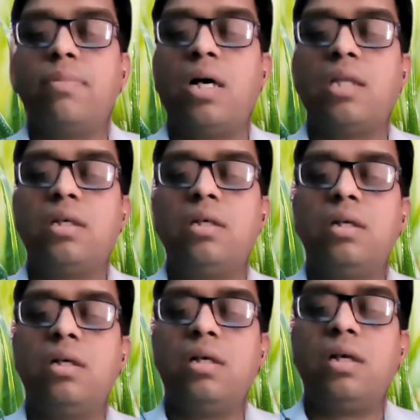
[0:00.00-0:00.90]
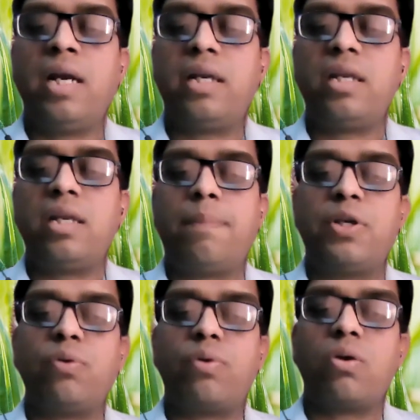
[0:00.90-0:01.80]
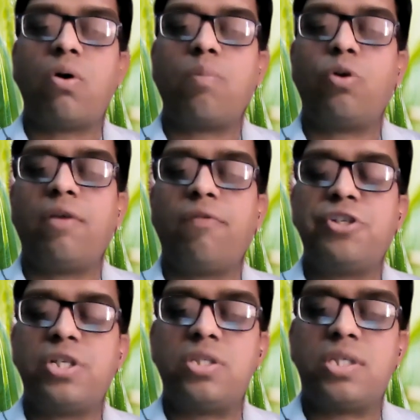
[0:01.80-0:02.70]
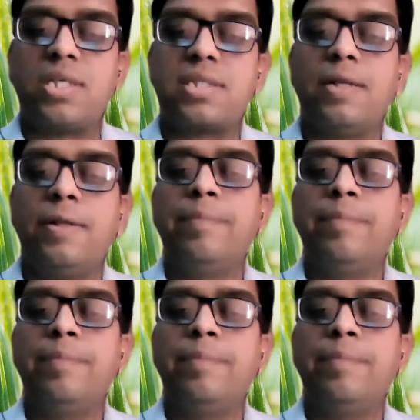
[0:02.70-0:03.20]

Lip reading: other anterior pituitary hormone deficiencies.